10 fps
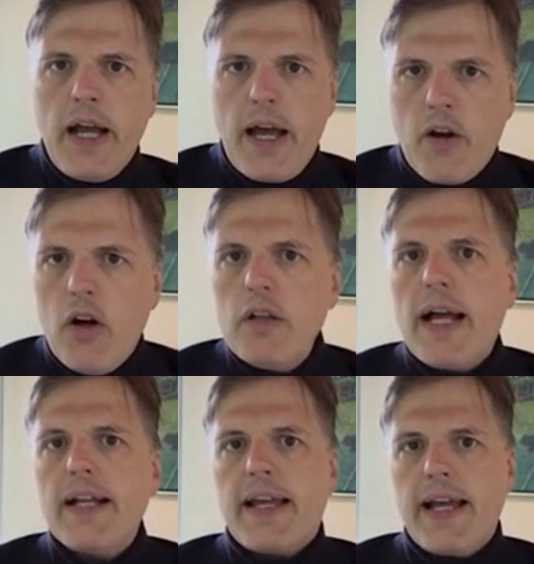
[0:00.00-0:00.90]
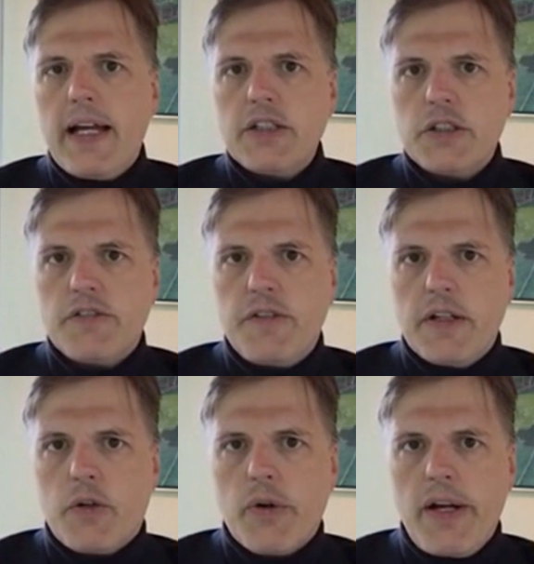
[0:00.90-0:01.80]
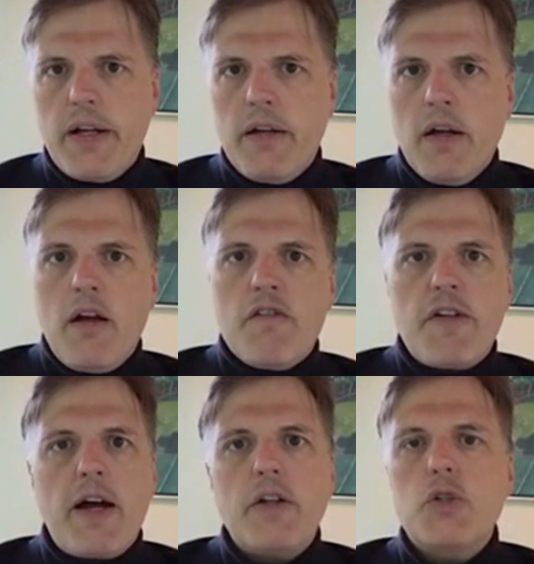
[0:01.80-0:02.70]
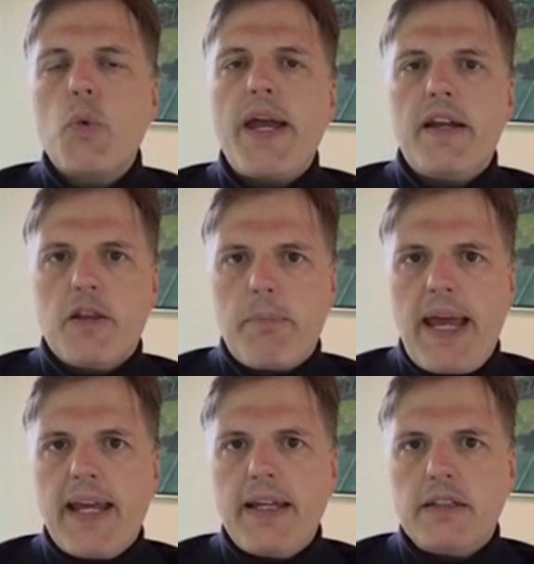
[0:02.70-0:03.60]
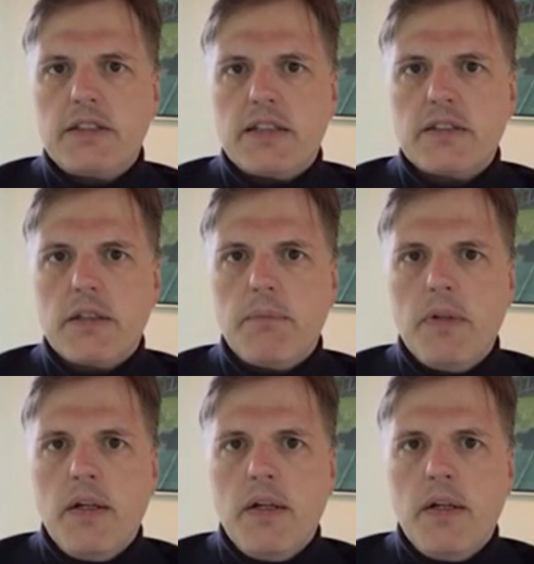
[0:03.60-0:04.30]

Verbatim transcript: and all that cash the Fed created found its way into the banking system.